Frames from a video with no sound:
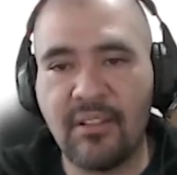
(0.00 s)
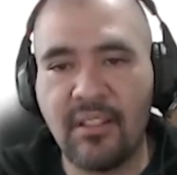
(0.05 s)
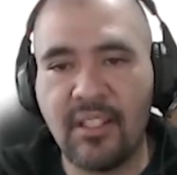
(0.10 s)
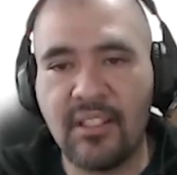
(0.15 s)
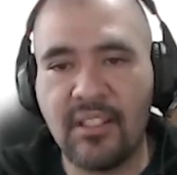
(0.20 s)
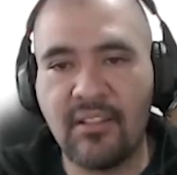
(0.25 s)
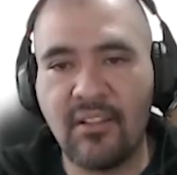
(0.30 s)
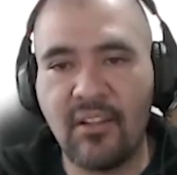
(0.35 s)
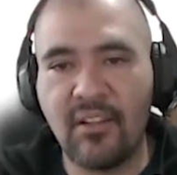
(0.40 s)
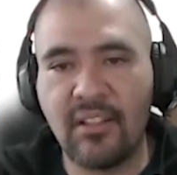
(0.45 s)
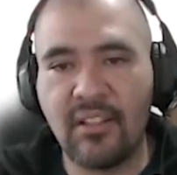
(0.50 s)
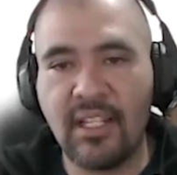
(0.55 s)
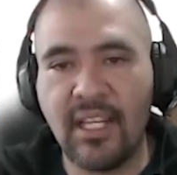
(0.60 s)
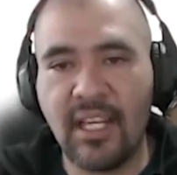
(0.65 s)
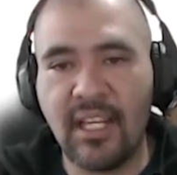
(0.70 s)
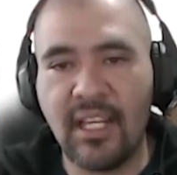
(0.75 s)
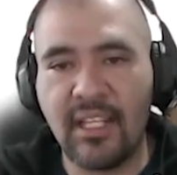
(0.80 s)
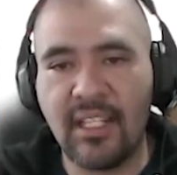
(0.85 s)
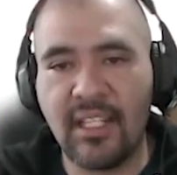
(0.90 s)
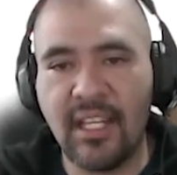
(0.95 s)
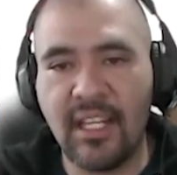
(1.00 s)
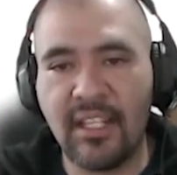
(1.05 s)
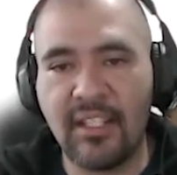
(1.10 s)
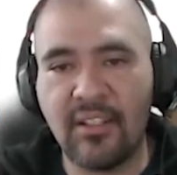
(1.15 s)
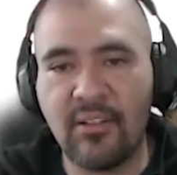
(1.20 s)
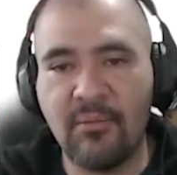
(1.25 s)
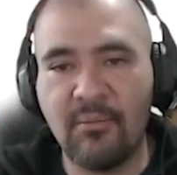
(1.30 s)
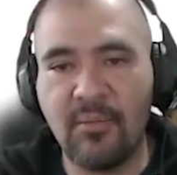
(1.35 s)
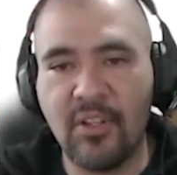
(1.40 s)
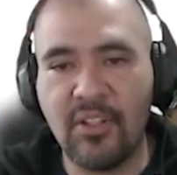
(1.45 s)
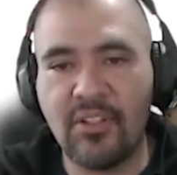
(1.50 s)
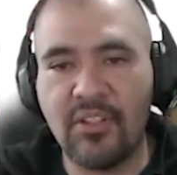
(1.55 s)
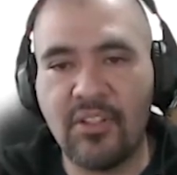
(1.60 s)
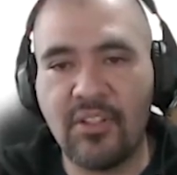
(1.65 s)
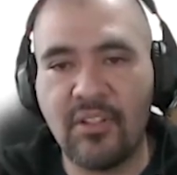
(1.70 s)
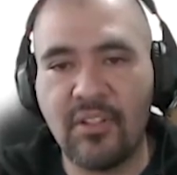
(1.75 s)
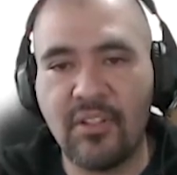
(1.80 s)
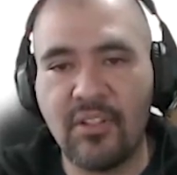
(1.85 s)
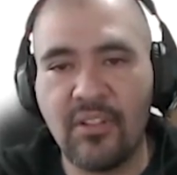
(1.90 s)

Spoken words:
It's not like too much.